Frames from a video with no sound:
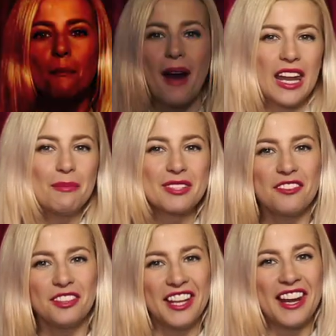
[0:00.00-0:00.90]
My name is
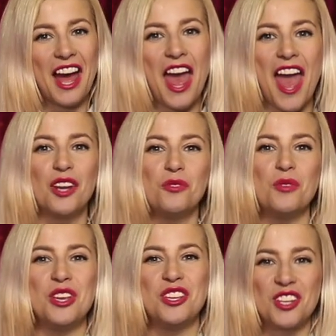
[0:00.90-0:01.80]
Evelina and
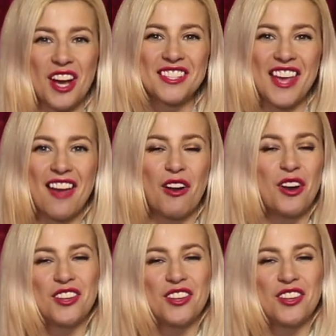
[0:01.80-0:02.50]
we just gave our